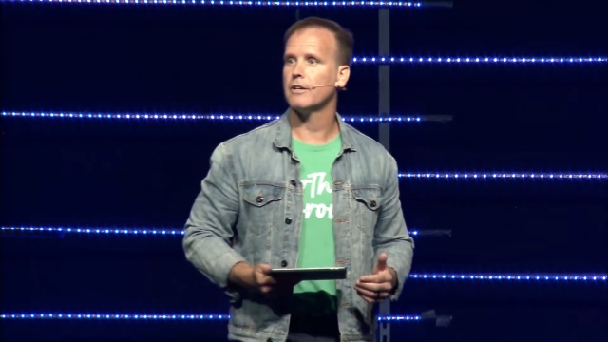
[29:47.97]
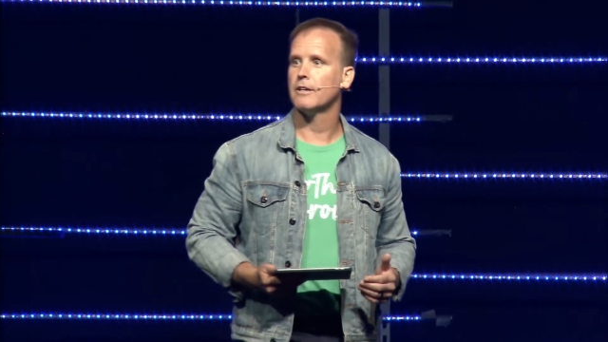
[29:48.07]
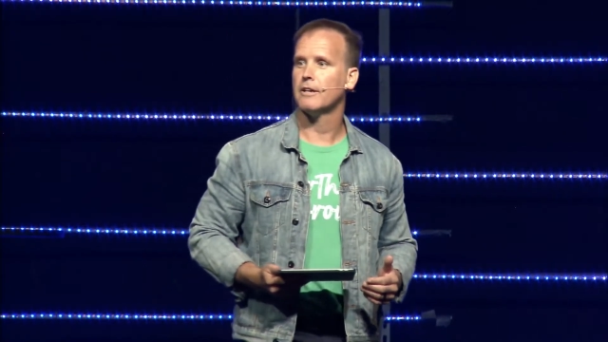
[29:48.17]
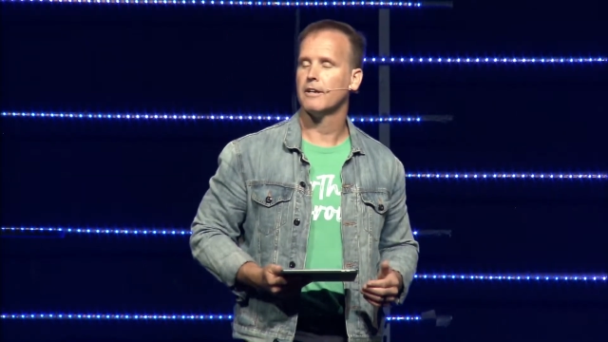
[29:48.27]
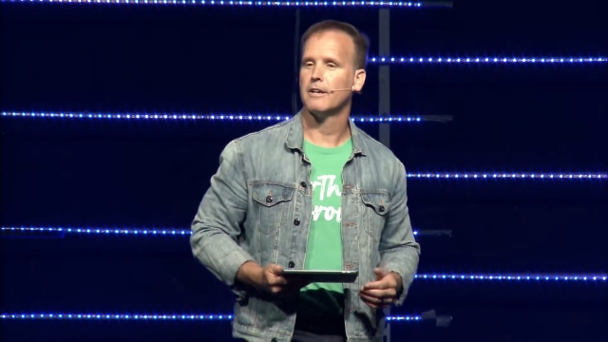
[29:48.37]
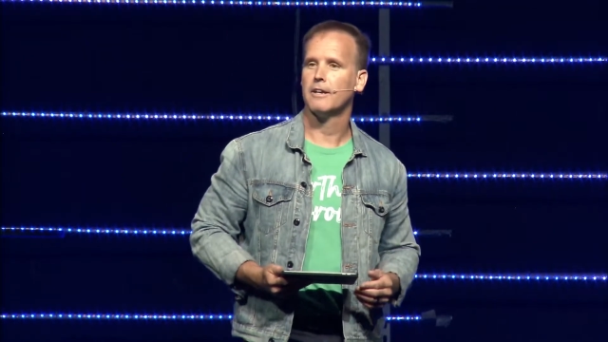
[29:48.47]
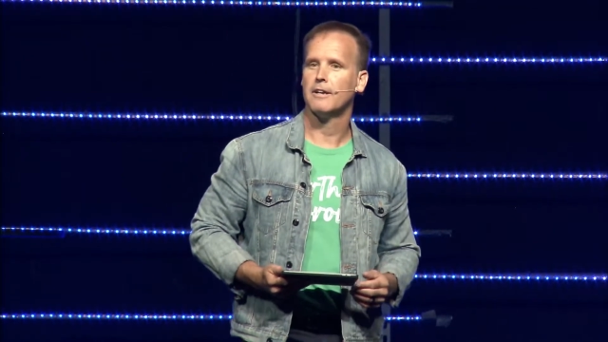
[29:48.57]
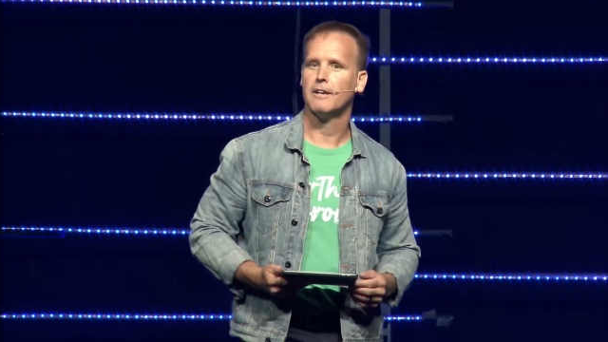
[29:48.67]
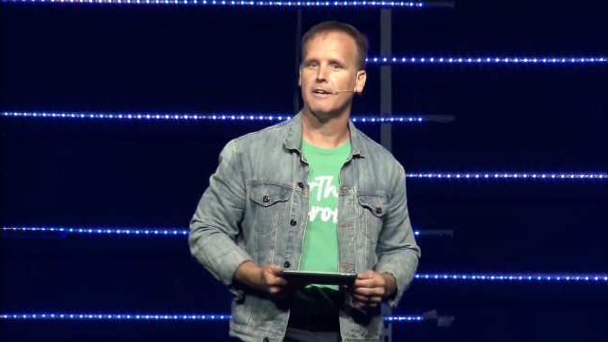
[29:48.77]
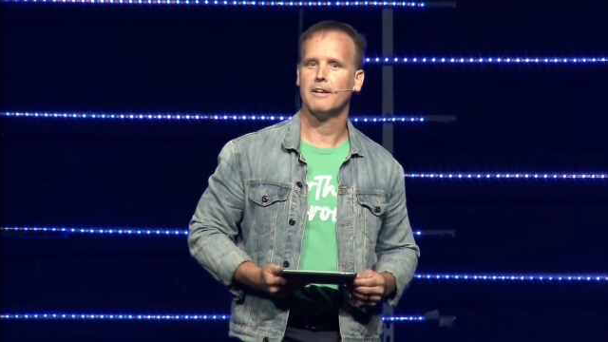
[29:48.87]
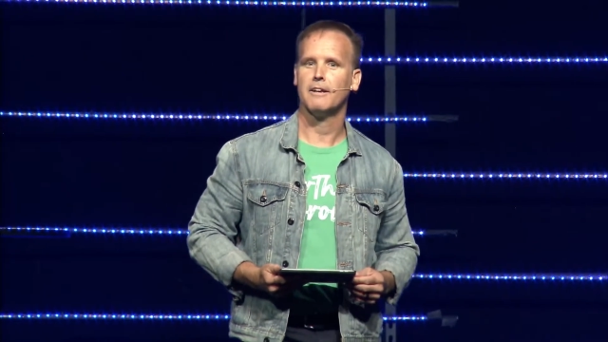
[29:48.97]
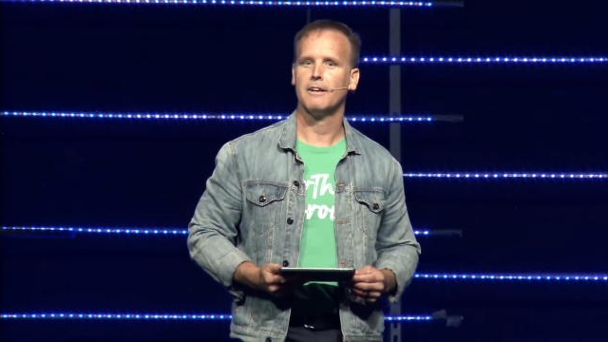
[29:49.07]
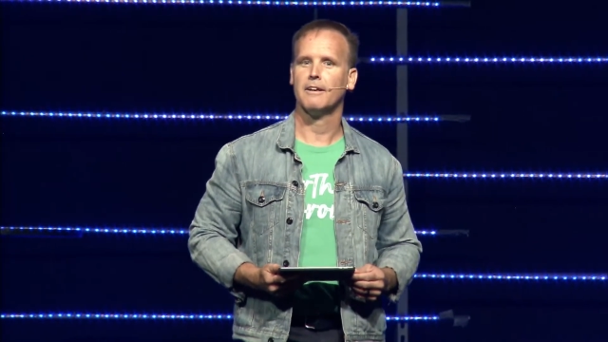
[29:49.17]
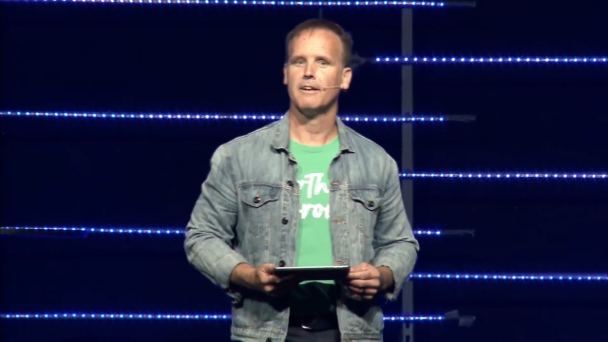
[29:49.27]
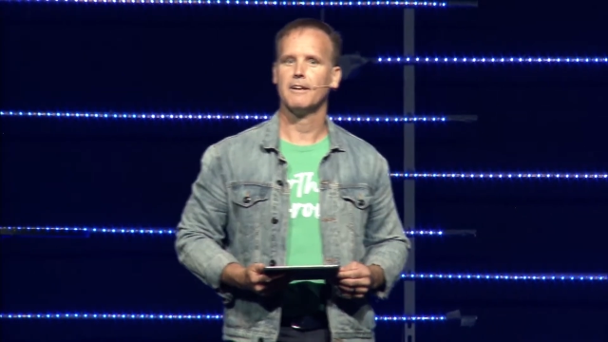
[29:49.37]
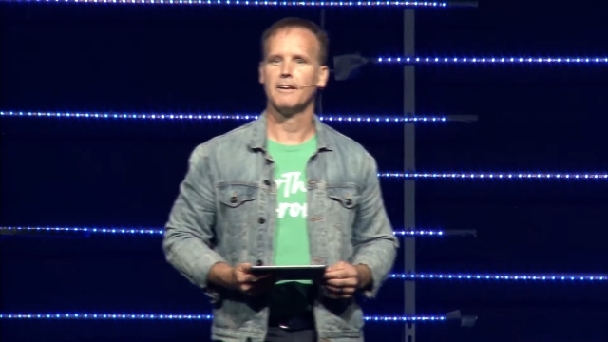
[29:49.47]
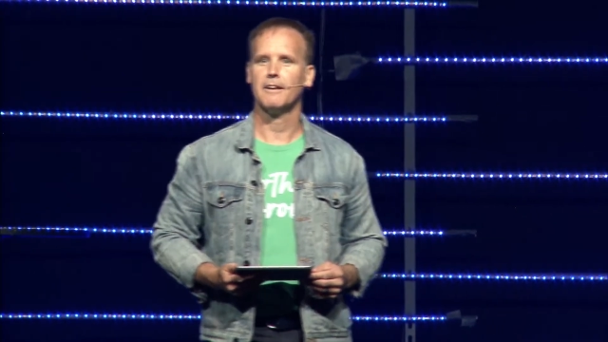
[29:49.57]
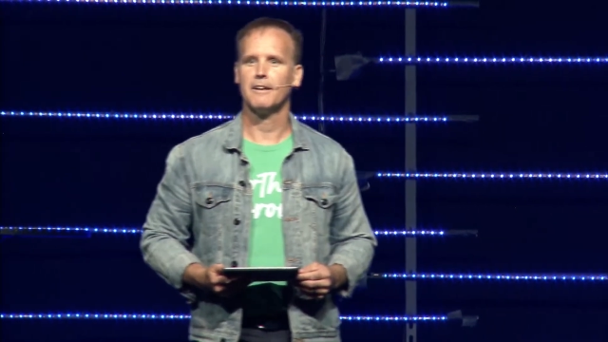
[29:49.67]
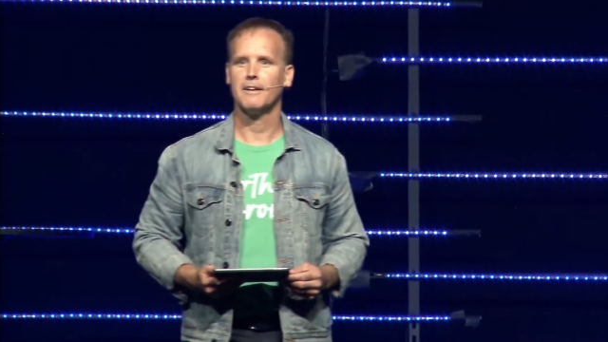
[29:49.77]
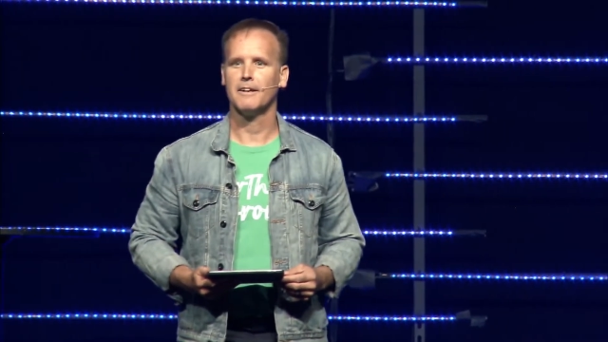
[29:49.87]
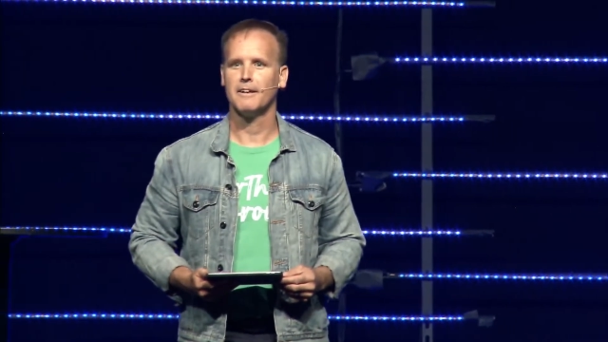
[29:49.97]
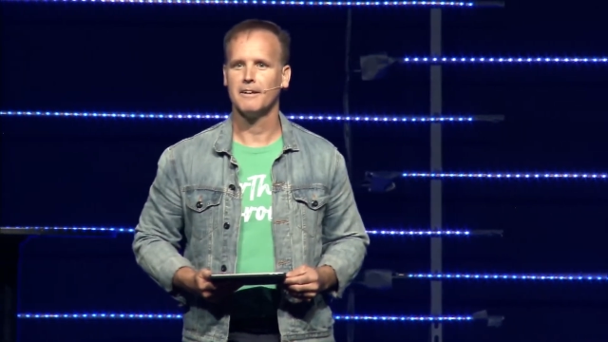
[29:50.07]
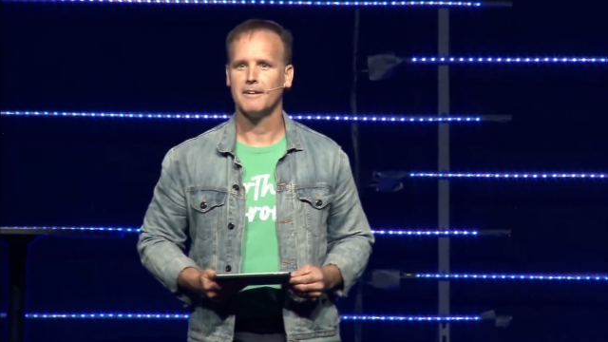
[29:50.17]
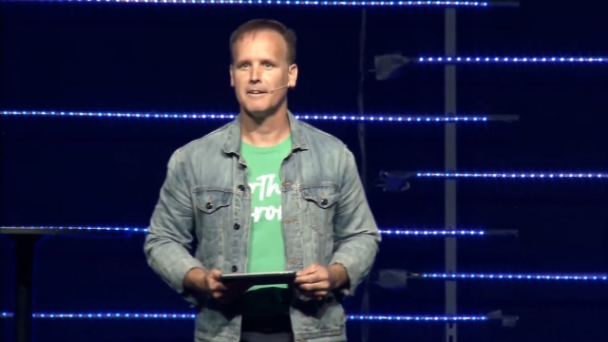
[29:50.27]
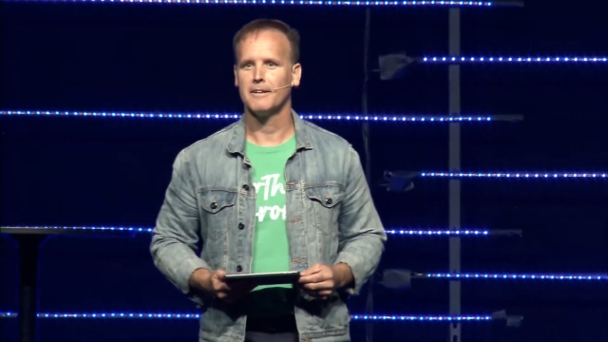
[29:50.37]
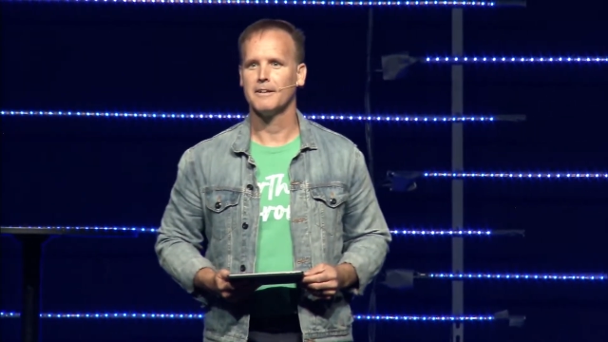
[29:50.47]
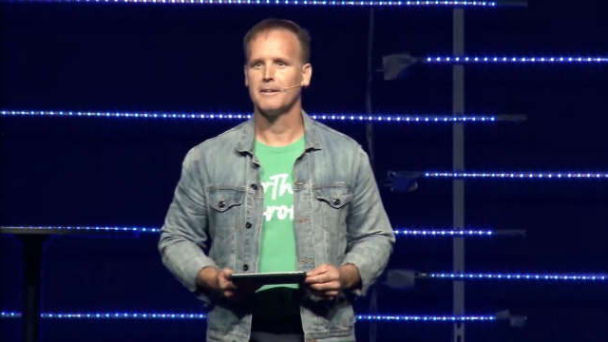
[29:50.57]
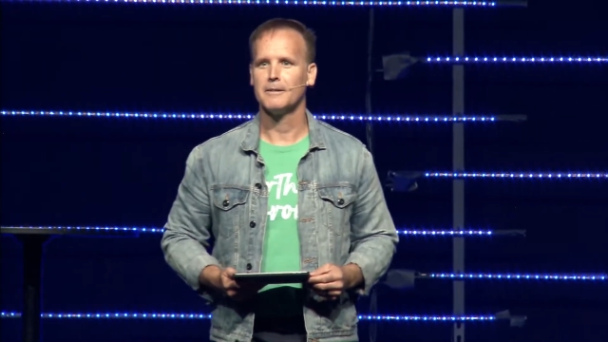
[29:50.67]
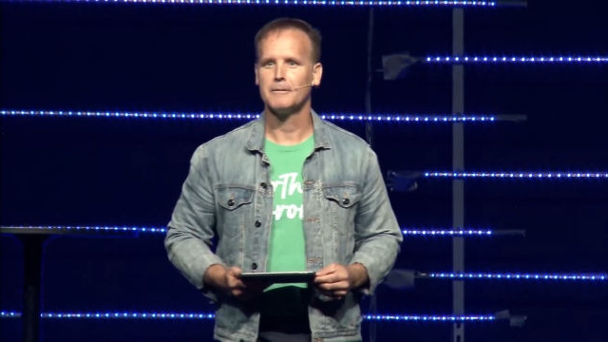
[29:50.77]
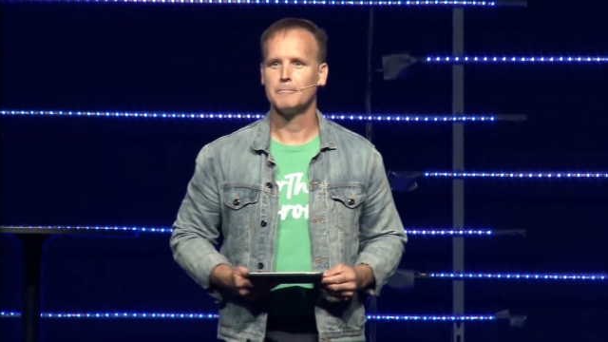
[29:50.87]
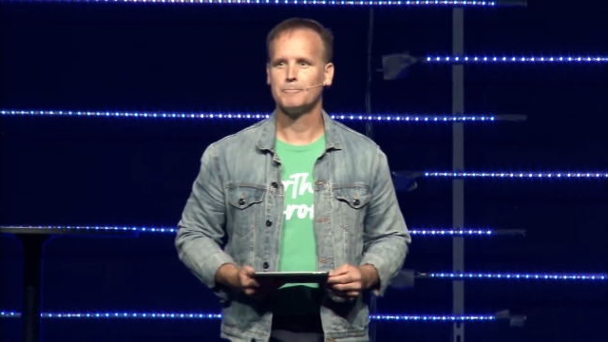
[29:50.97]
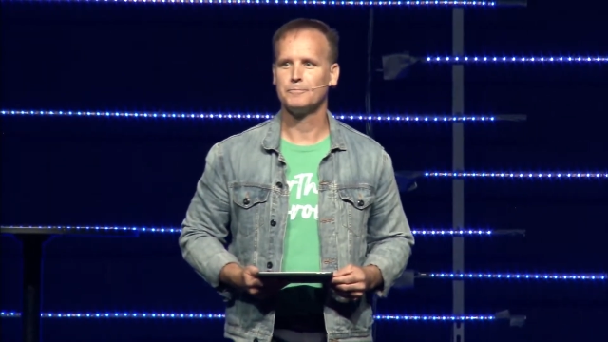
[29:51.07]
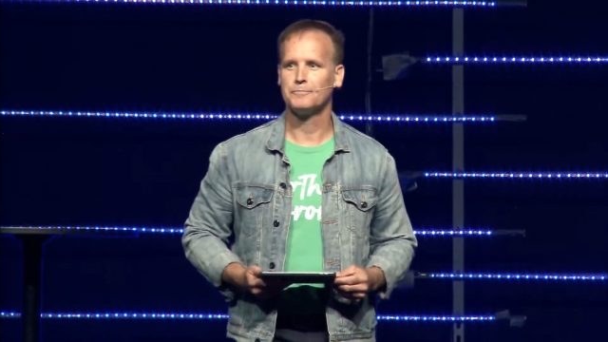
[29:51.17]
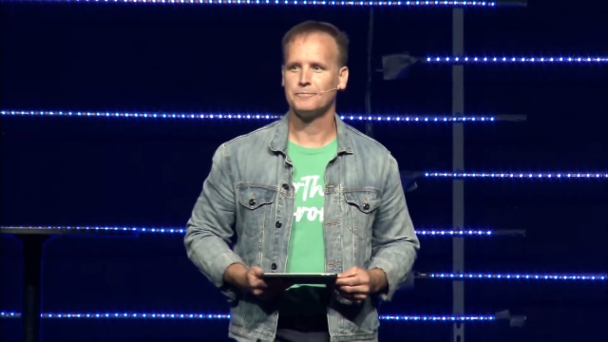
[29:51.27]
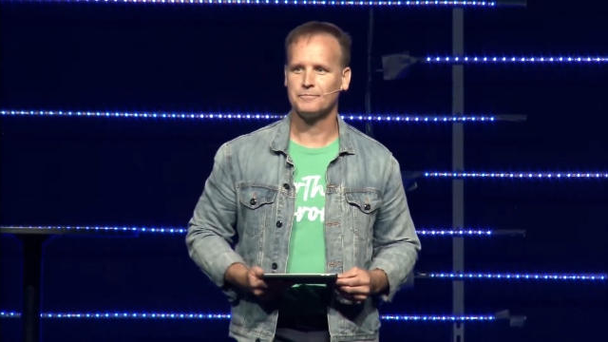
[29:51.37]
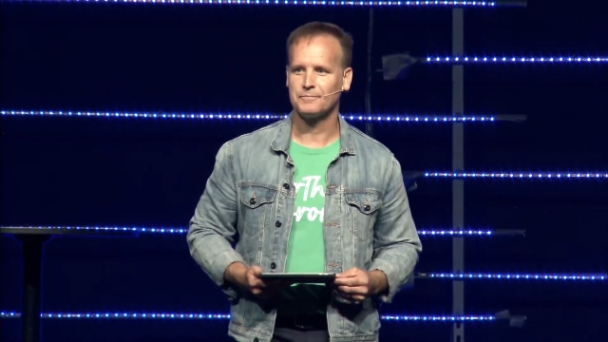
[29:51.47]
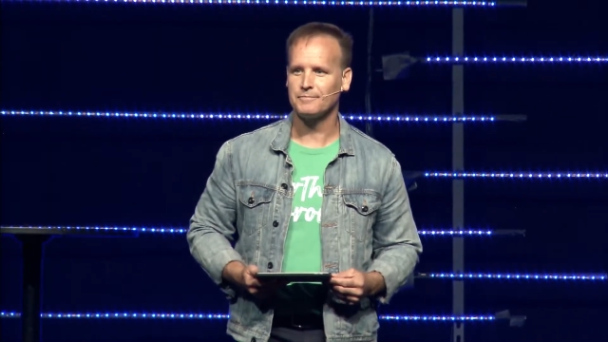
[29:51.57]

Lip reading: Nobody speaks.